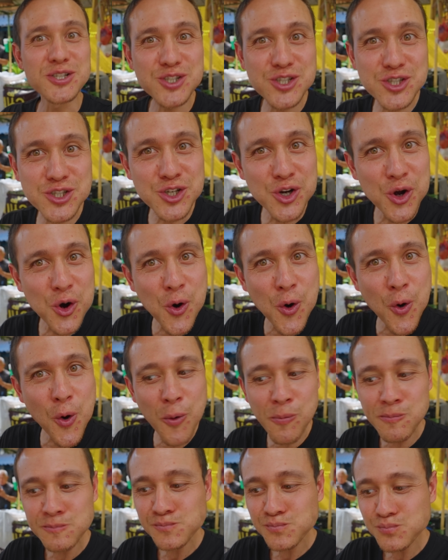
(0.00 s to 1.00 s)
and
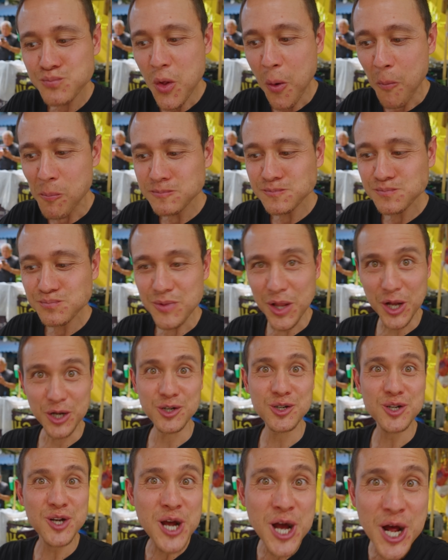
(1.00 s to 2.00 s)
so like
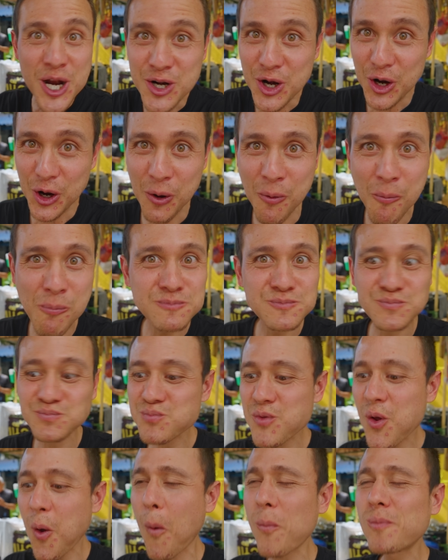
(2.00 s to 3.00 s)
tender.
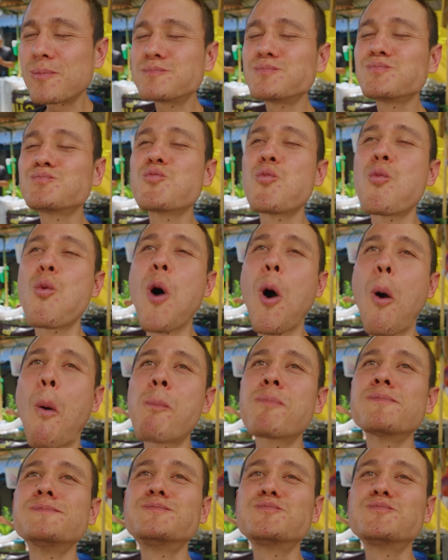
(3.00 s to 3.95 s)
Wow.